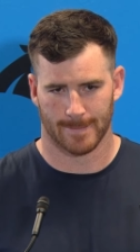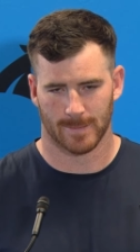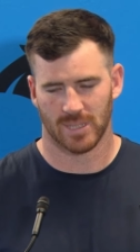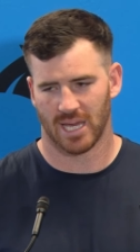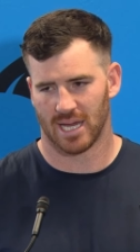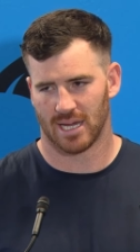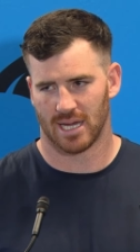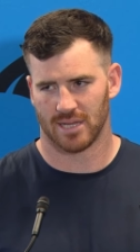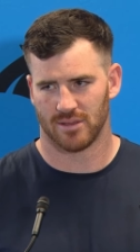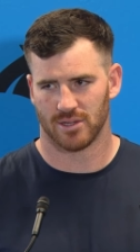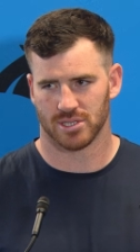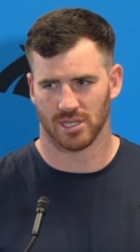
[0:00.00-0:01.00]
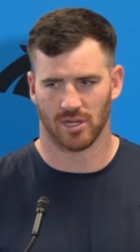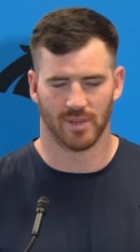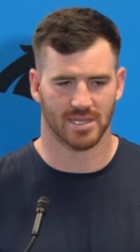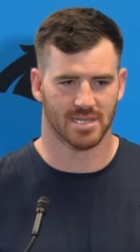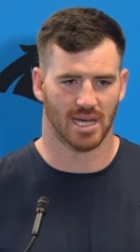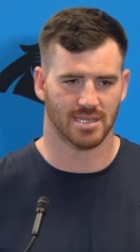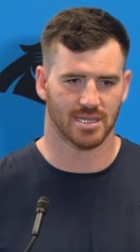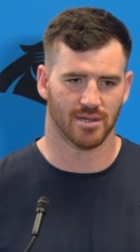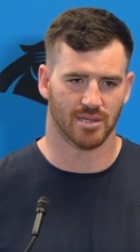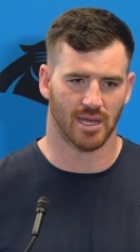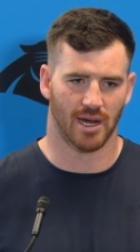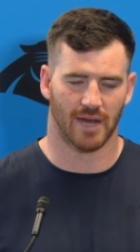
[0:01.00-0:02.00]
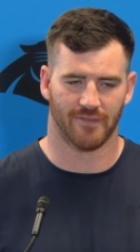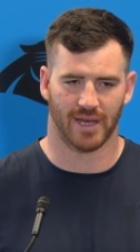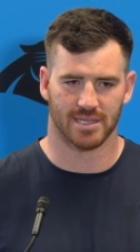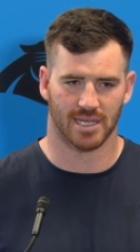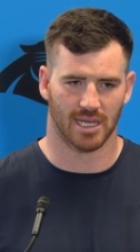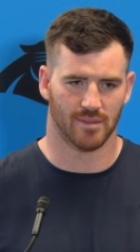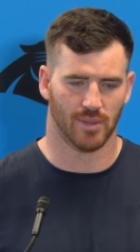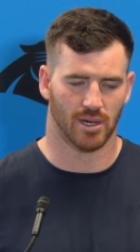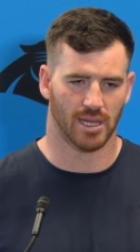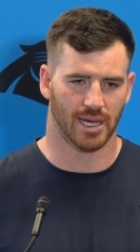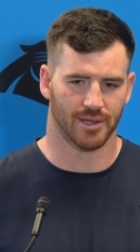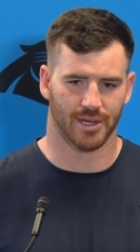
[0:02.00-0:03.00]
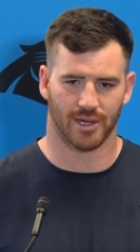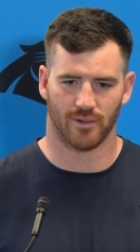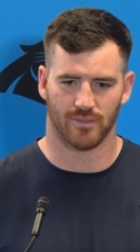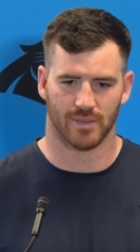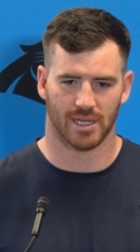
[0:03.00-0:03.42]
Yeah, there's a little bit of signs here and there, how fast they get the ball out, you know,